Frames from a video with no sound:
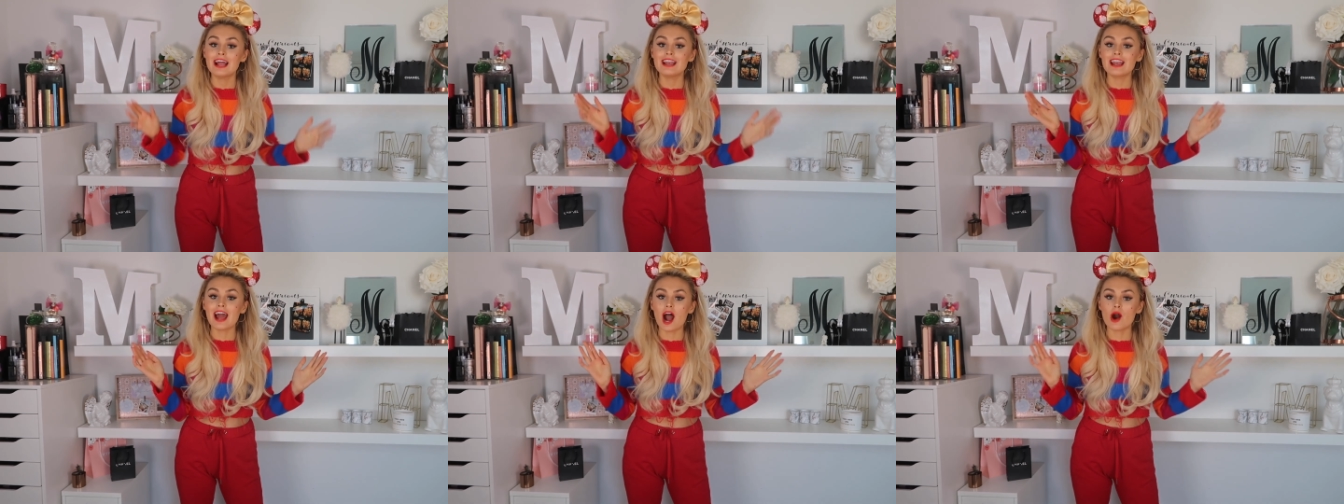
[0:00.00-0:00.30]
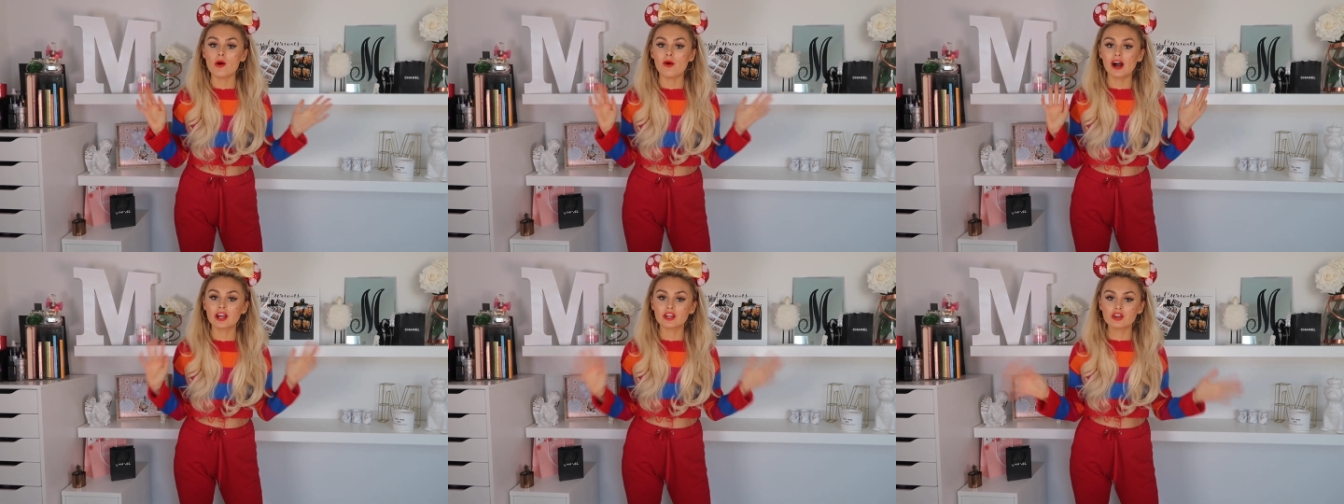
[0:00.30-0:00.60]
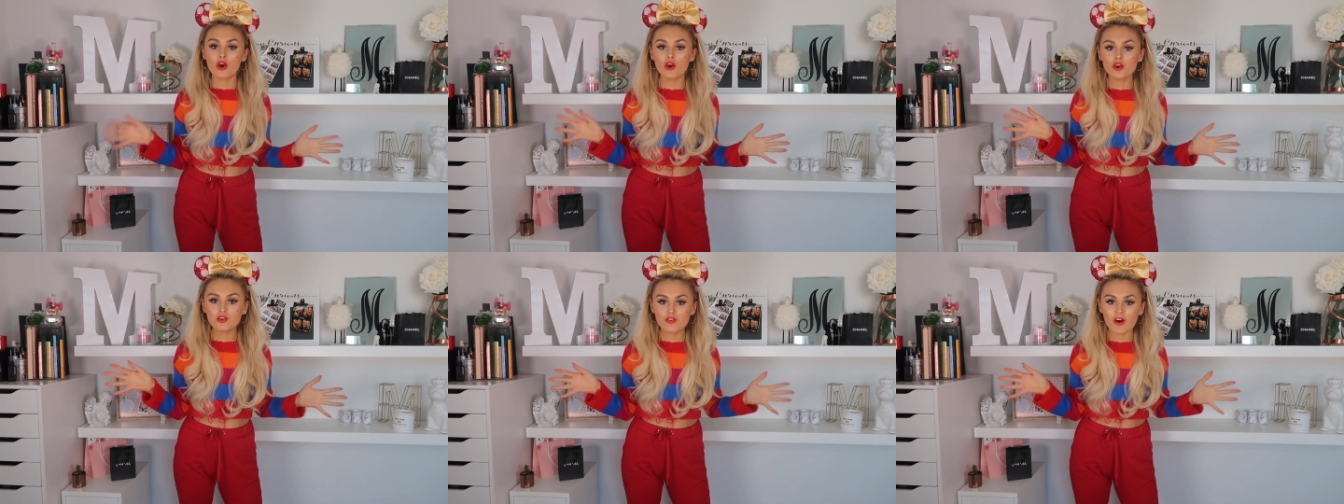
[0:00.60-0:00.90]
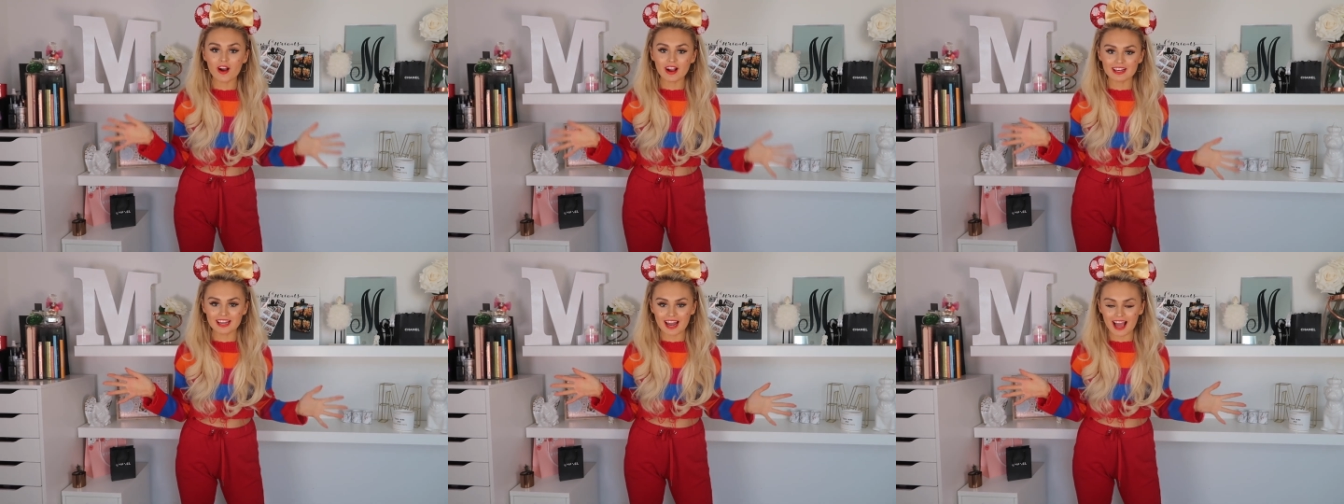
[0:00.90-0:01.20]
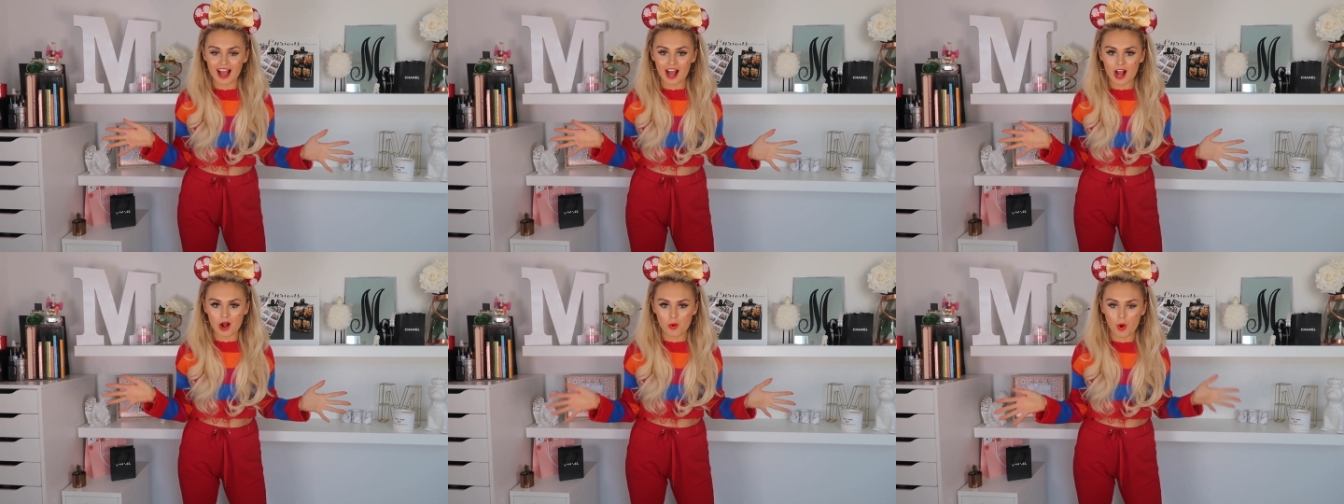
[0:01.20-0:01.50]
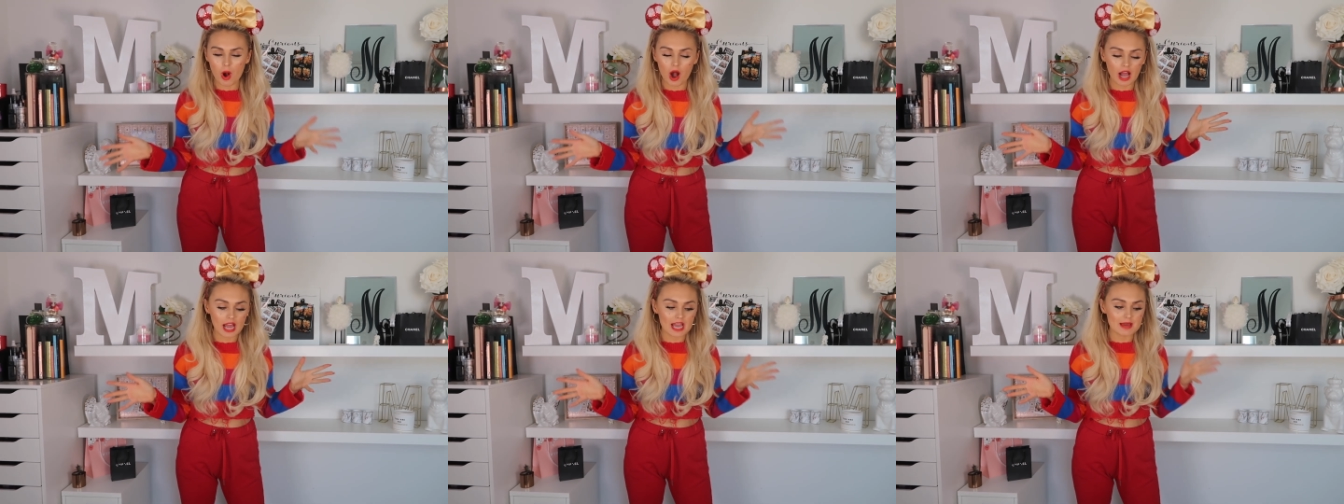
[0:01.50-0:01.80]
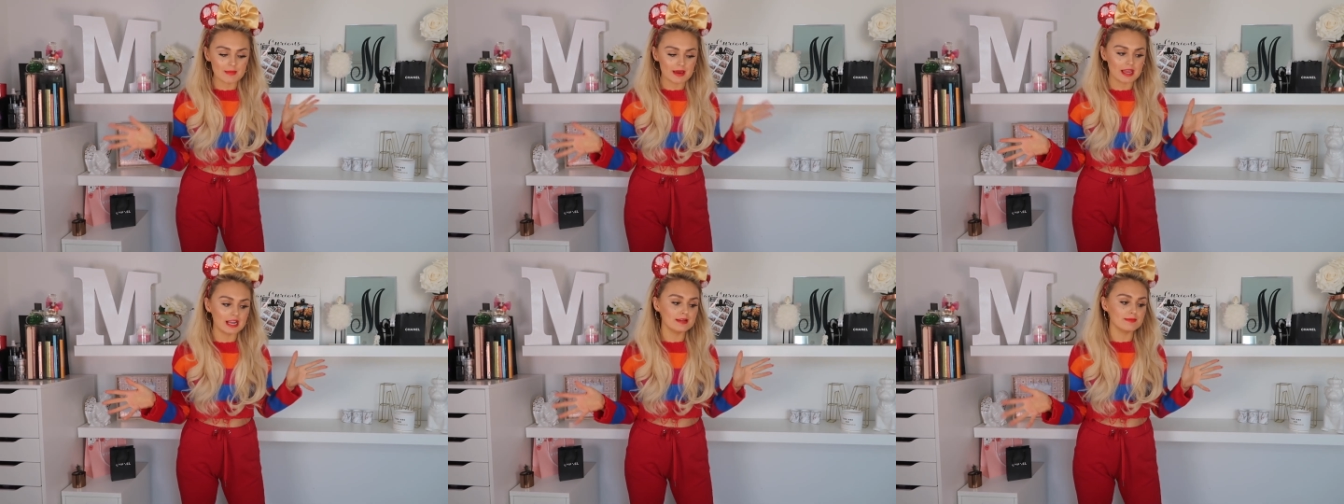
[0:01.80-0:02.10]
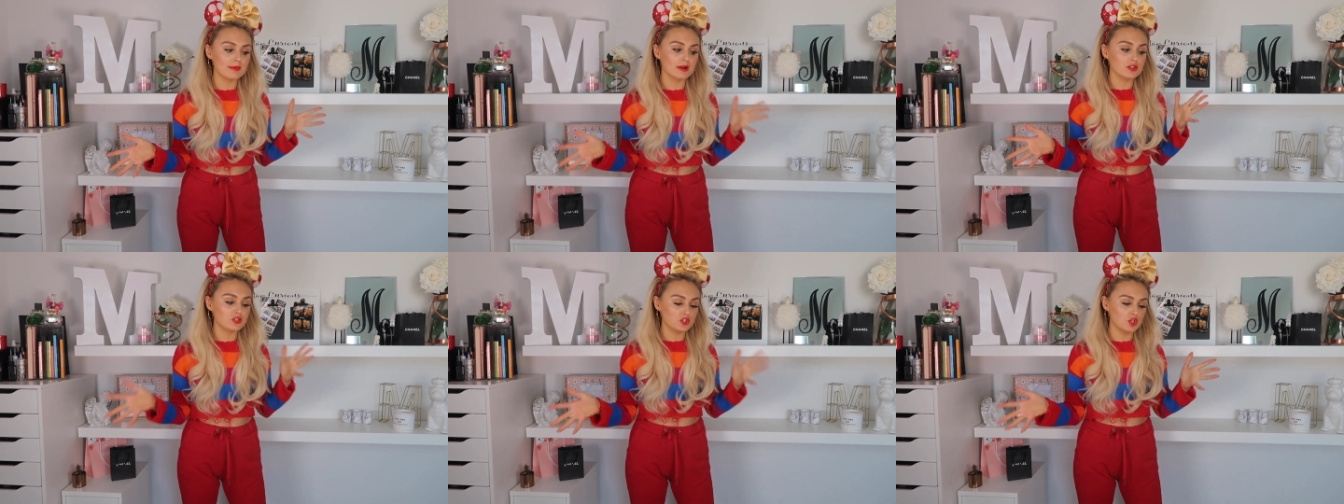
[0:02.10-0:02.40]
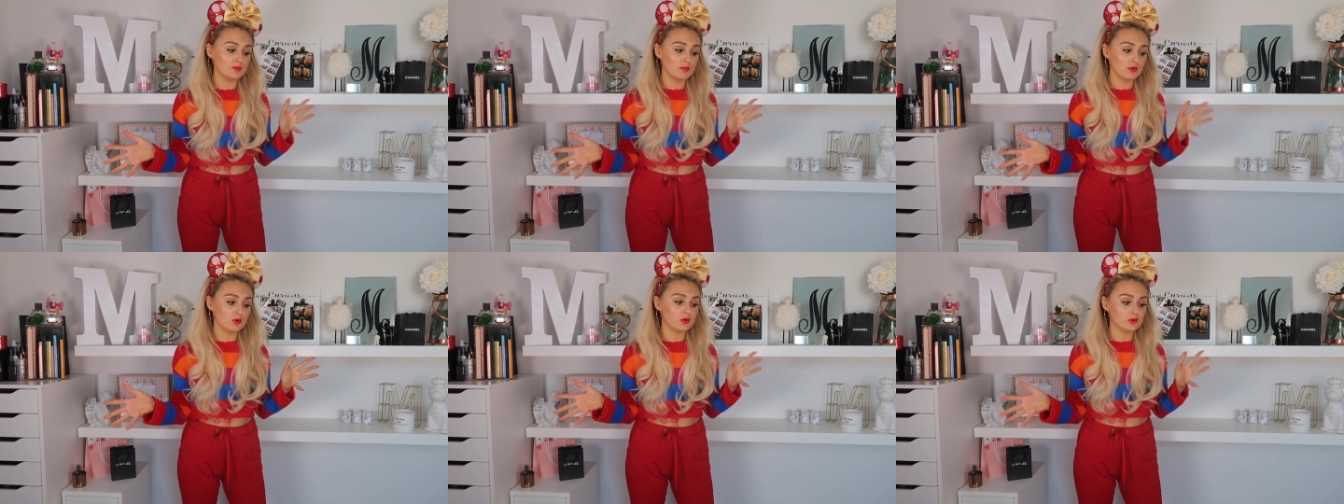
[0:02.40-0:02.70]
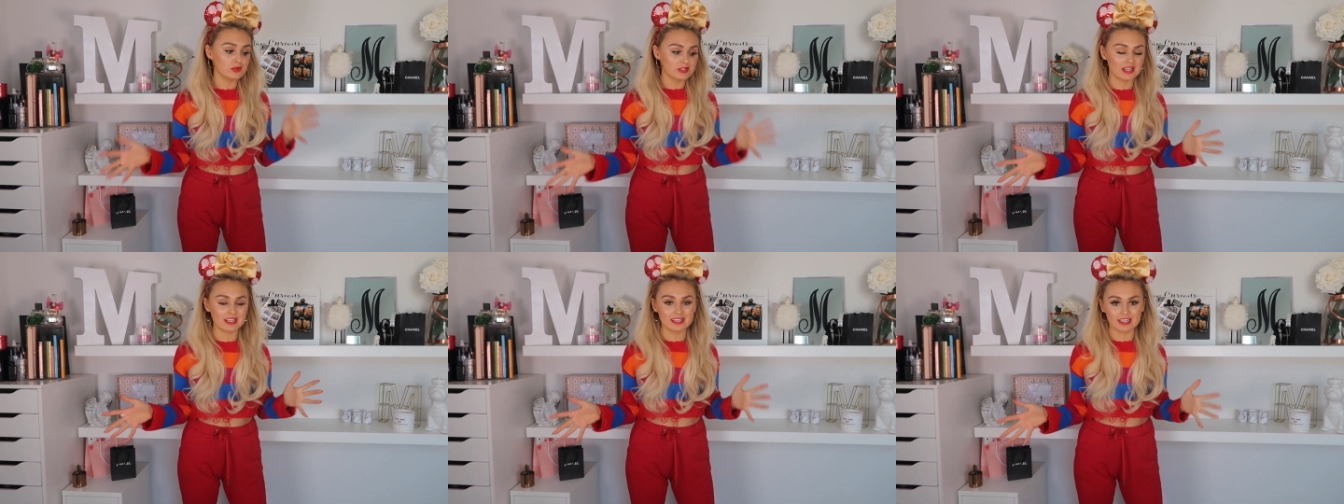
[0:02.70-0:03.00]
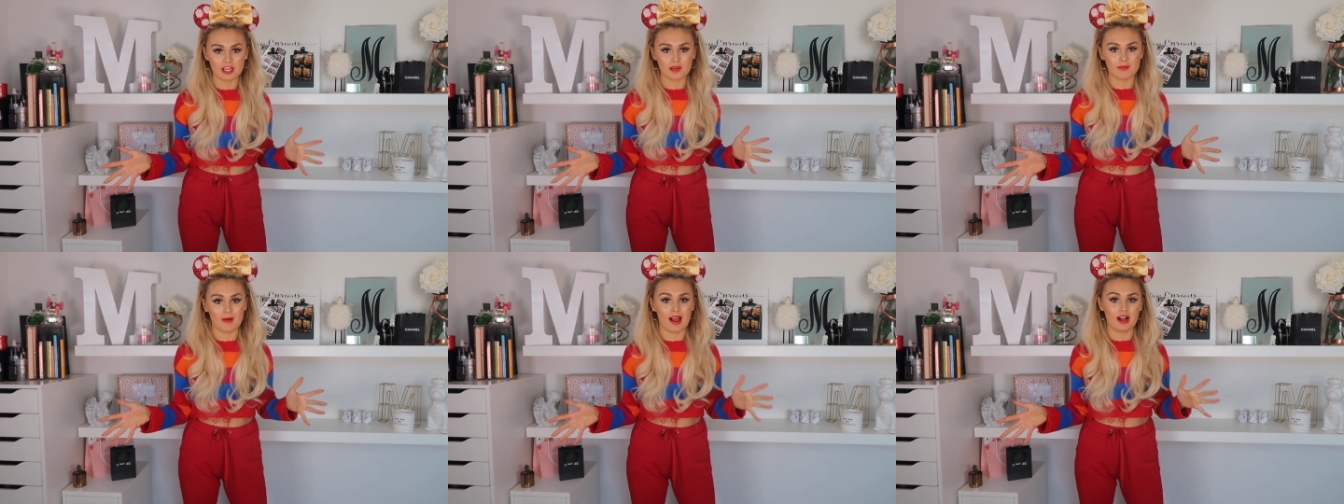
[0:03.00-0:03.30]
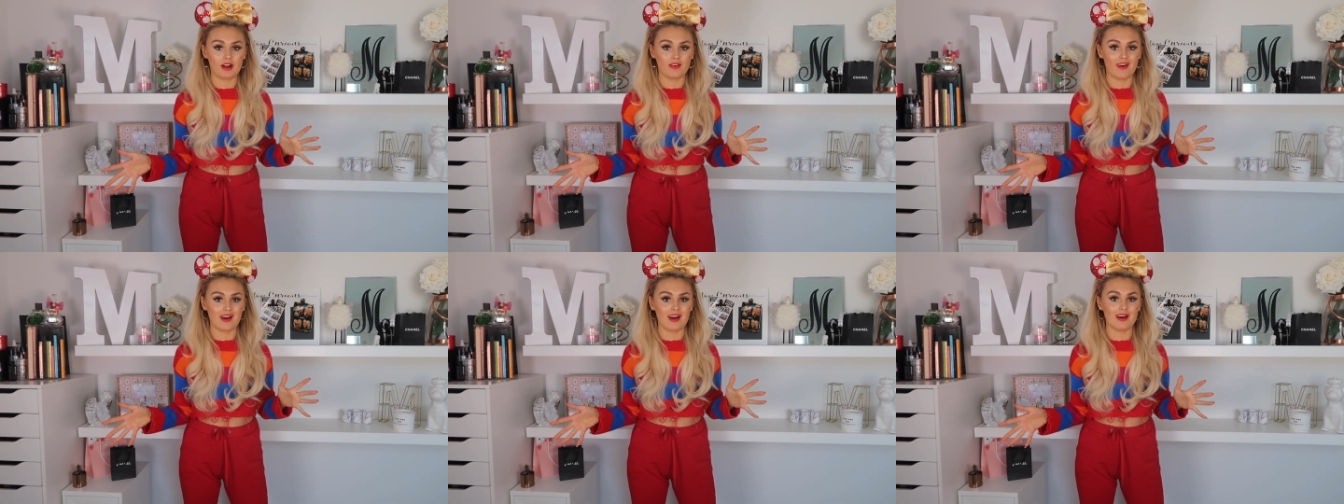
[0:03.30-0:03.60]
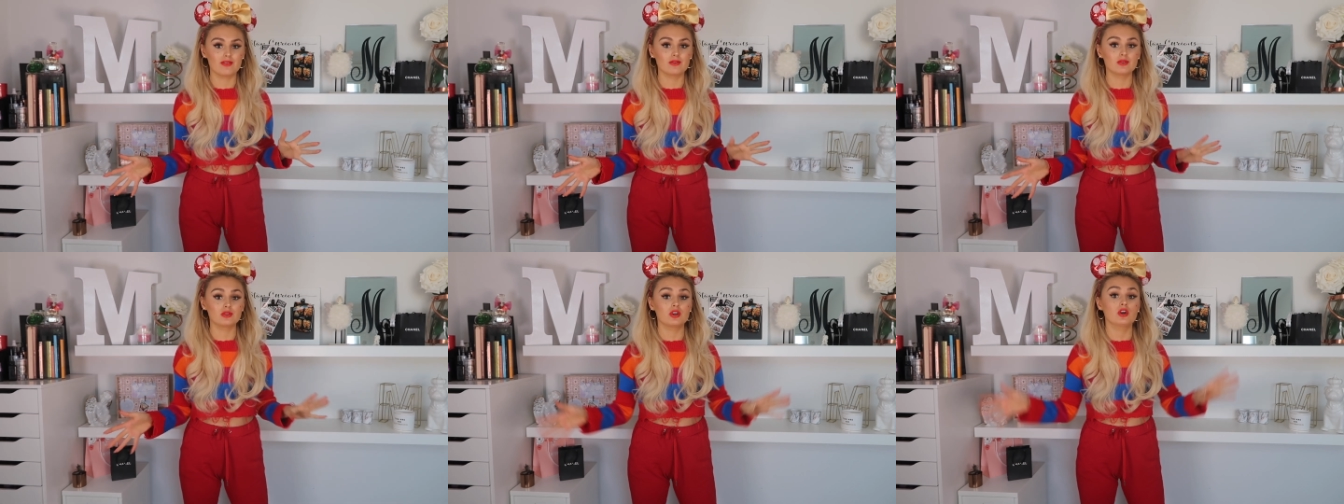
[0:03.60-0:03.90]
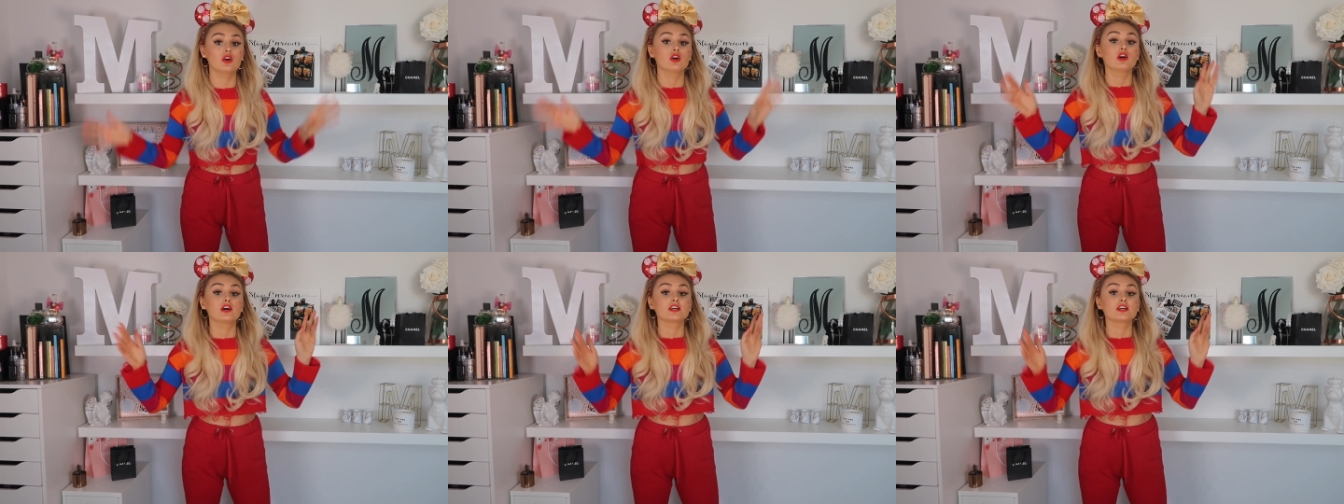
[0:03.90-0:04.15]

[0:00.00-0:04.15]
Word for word: Now I know right now I'm in my Super Haul Sunday background